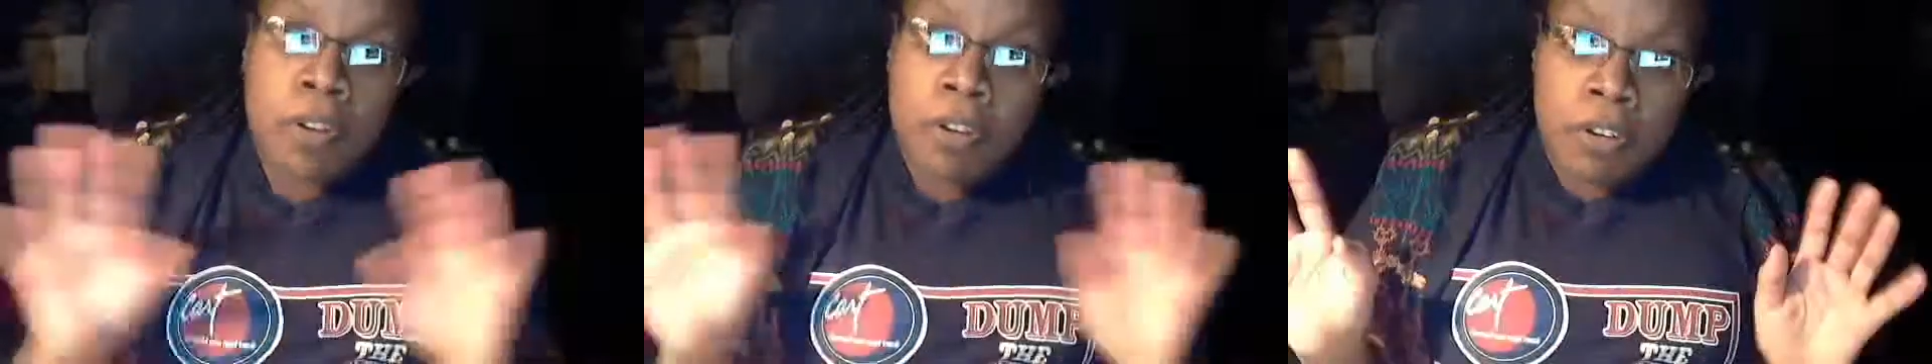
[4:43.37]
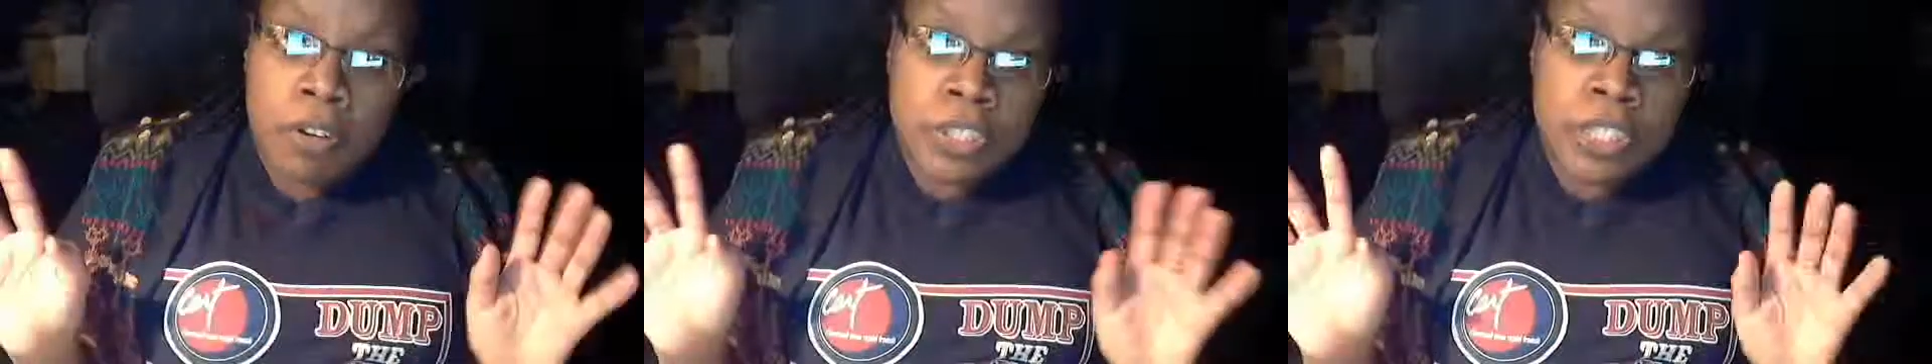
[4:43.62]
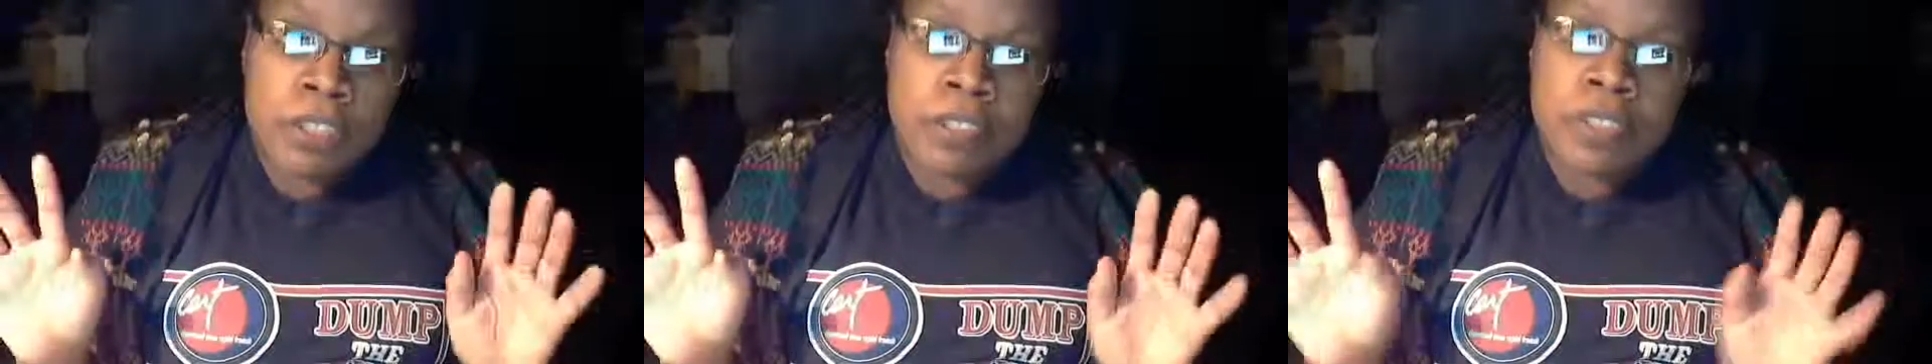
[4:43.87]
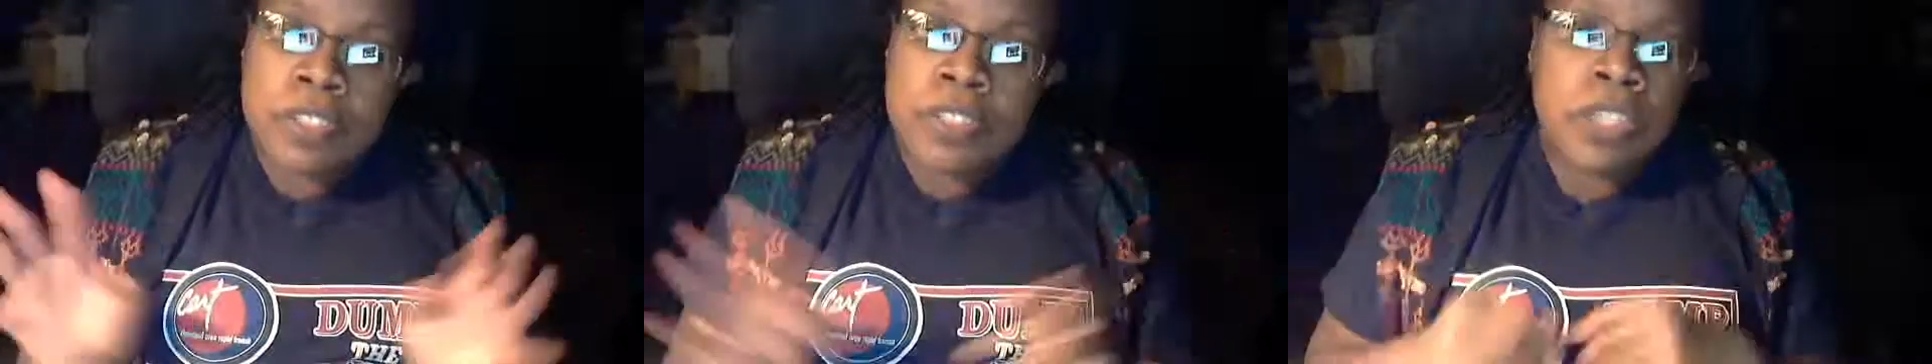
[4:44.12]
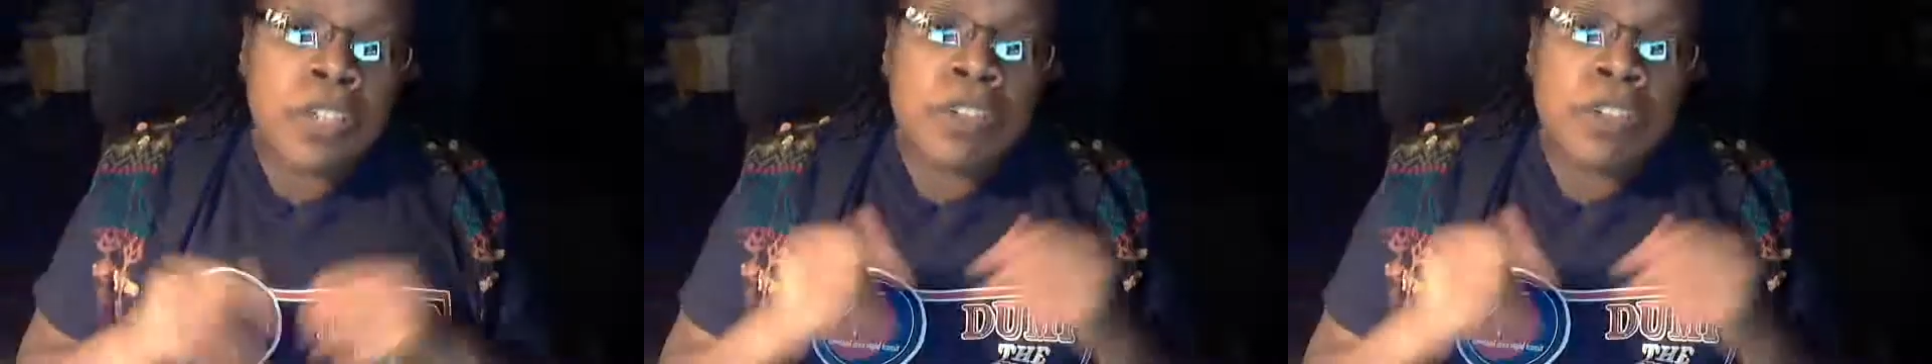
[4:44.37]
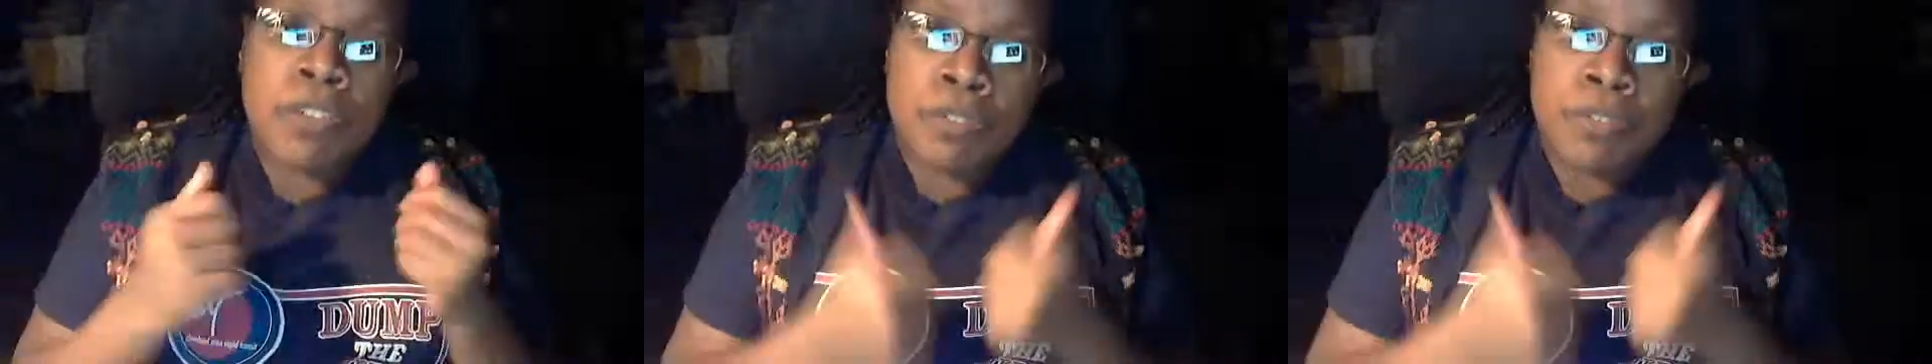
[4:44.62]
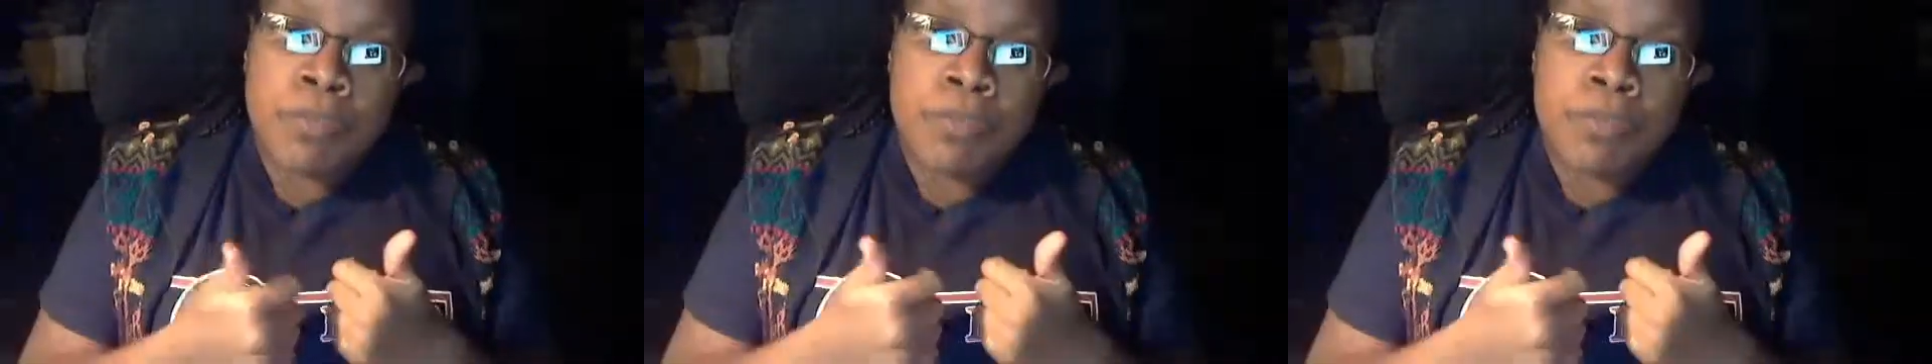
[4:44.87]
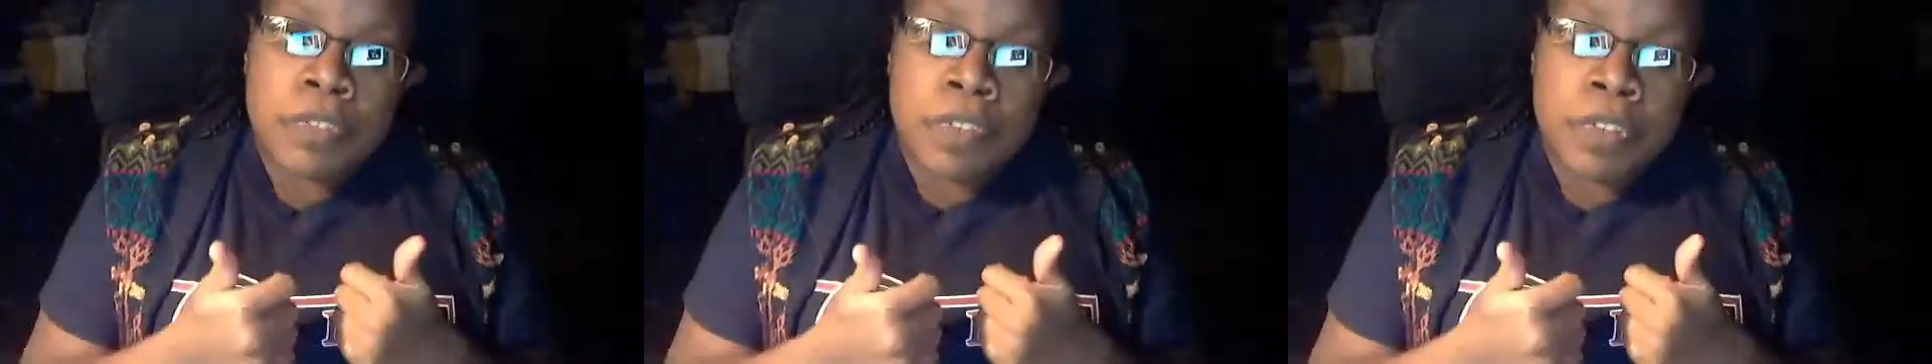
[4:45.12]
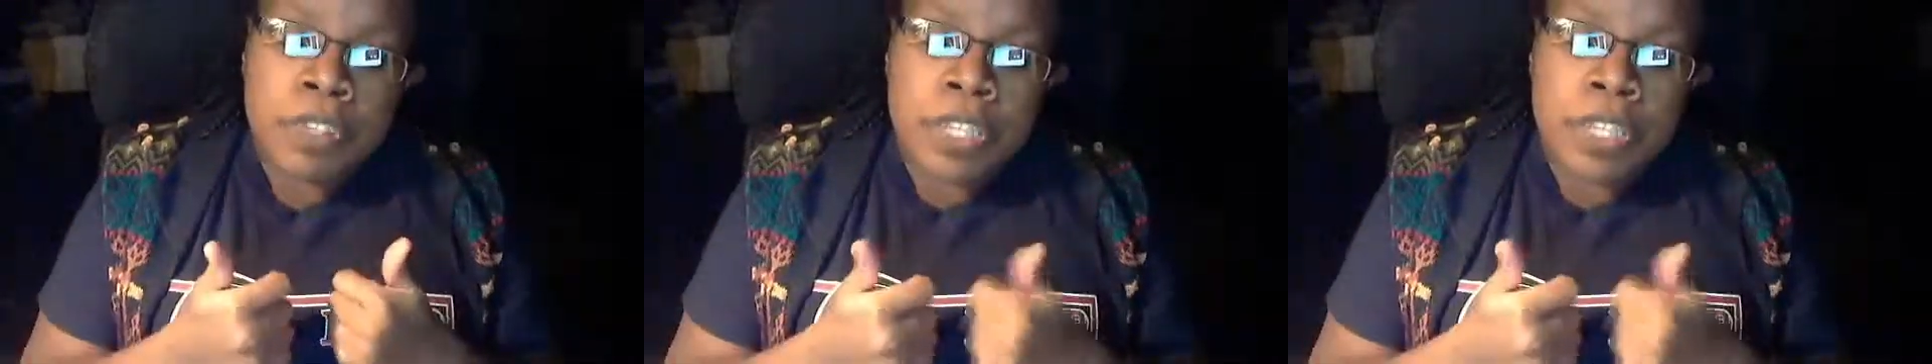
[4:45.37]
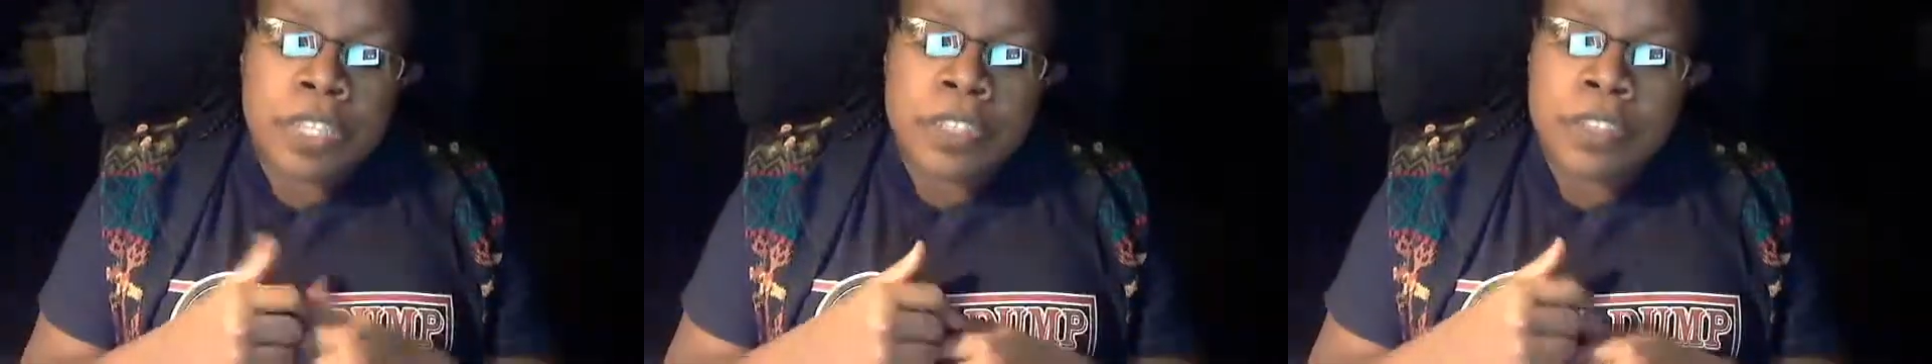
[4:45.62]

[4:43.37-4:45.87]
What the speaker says: are sick of this and are cool with all that